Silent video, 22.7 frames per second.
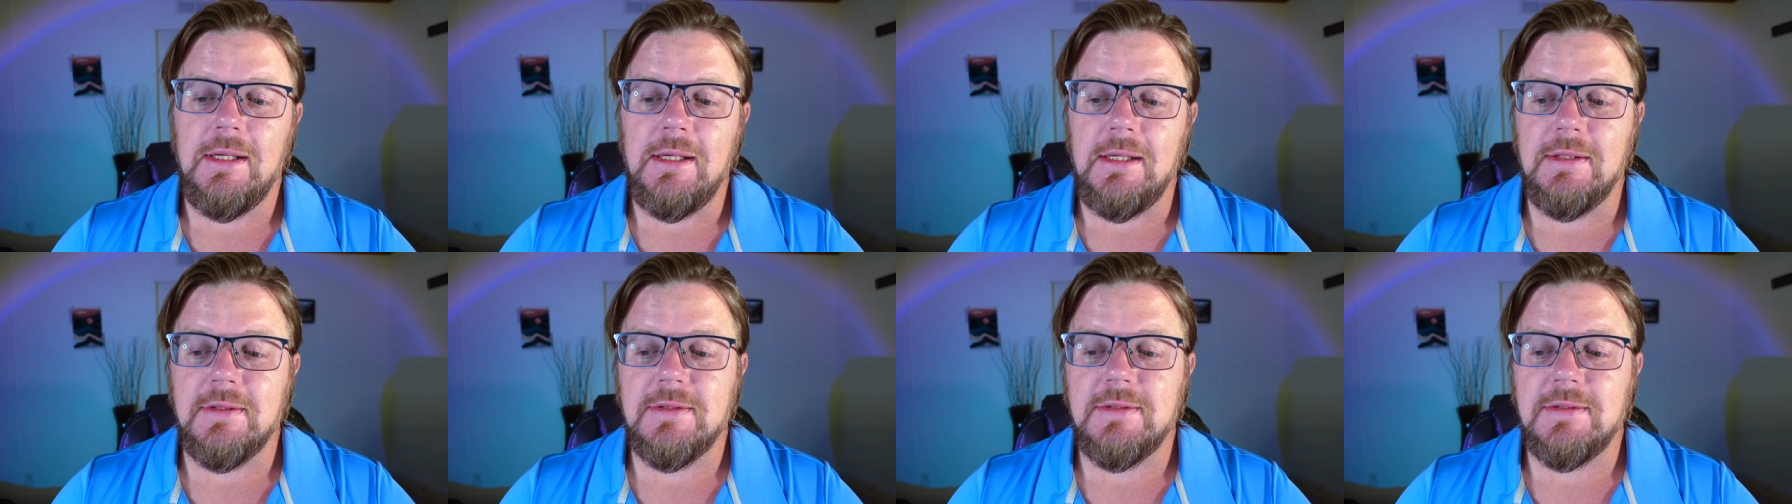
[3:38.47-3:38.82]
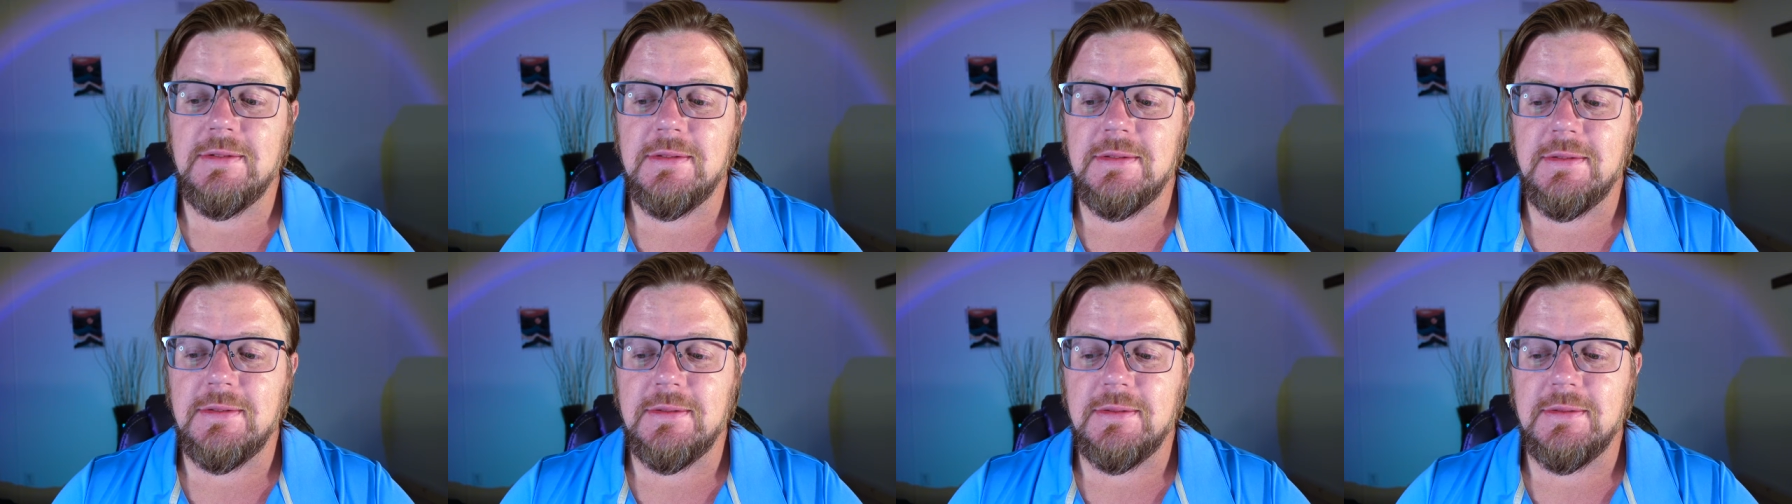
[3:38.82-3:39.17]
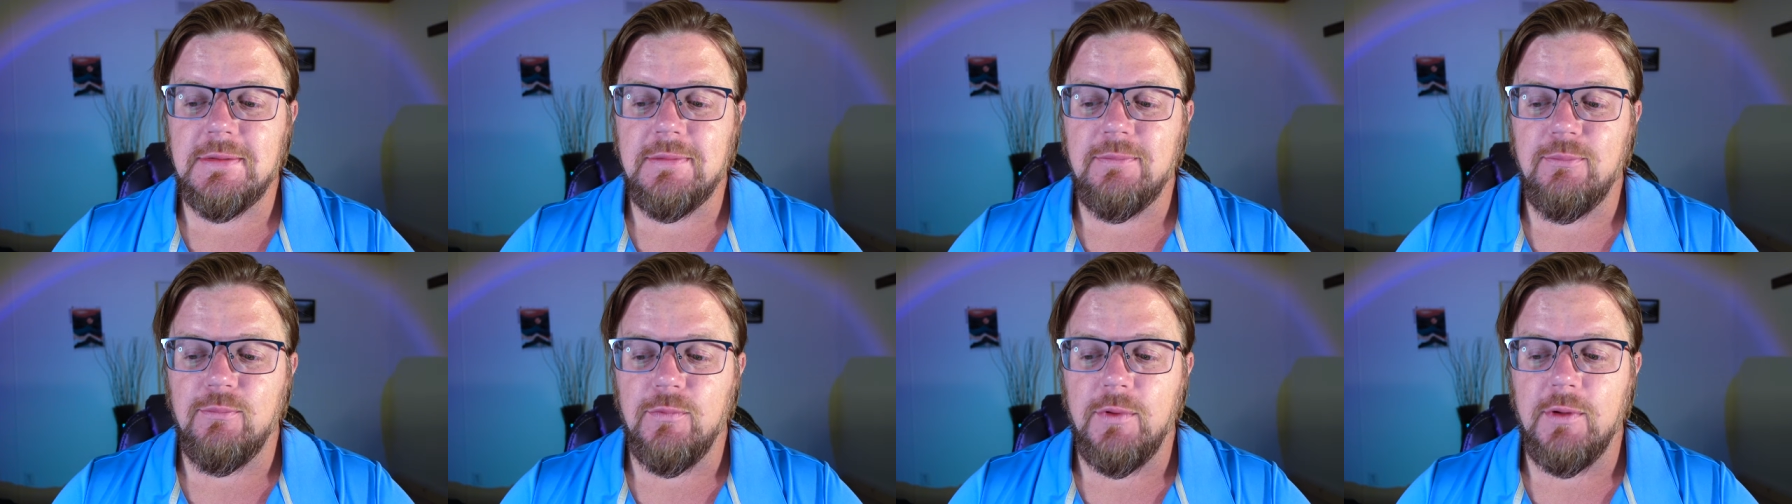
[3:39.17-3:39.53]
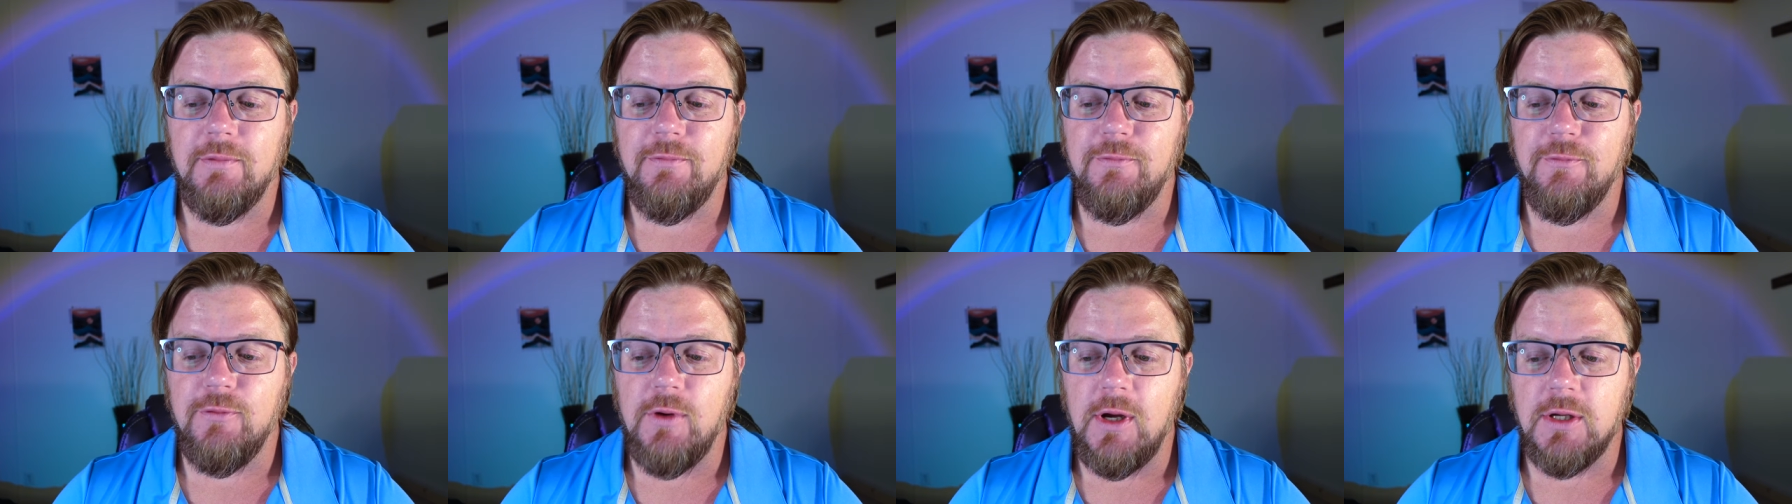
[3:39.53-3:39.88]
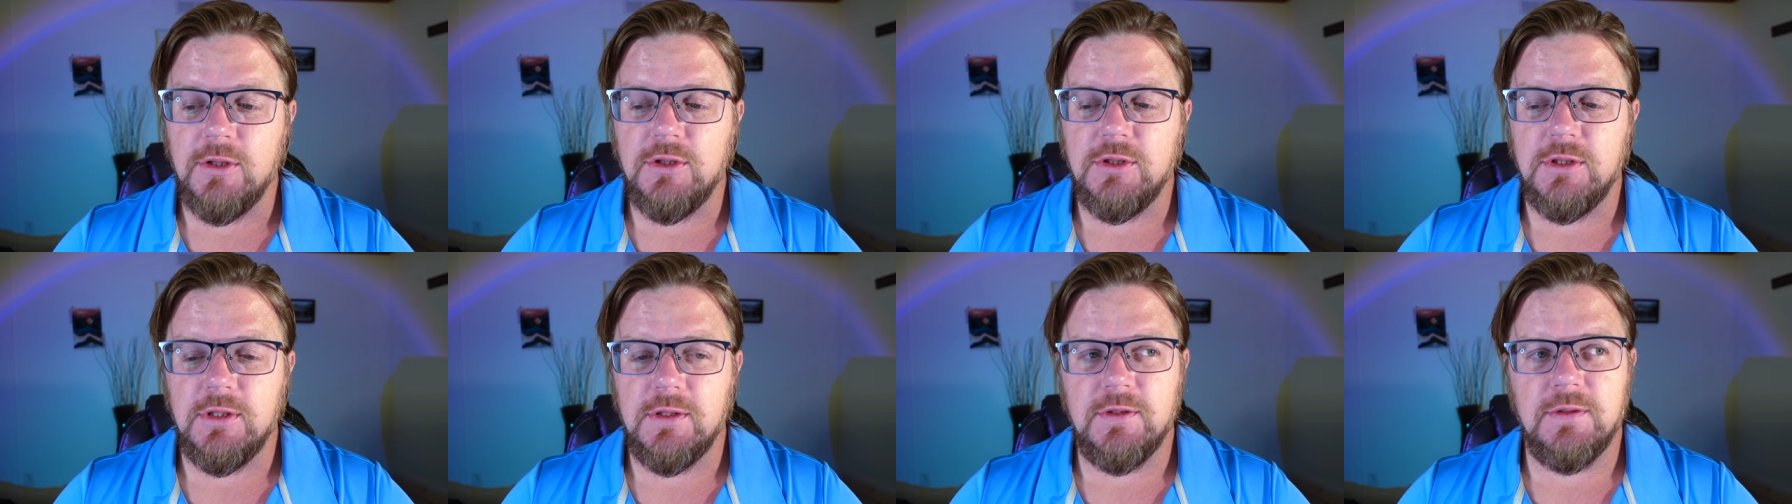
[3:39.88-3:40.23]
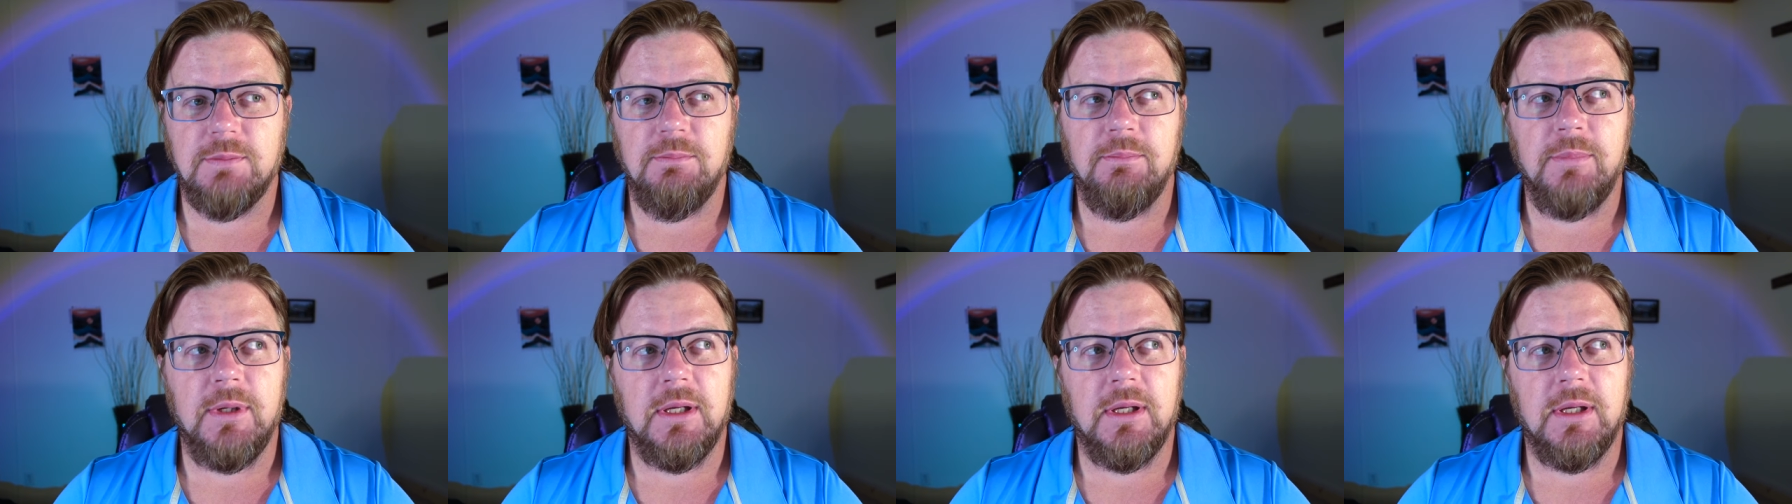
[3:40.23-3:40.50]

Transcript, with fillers: is the freshest,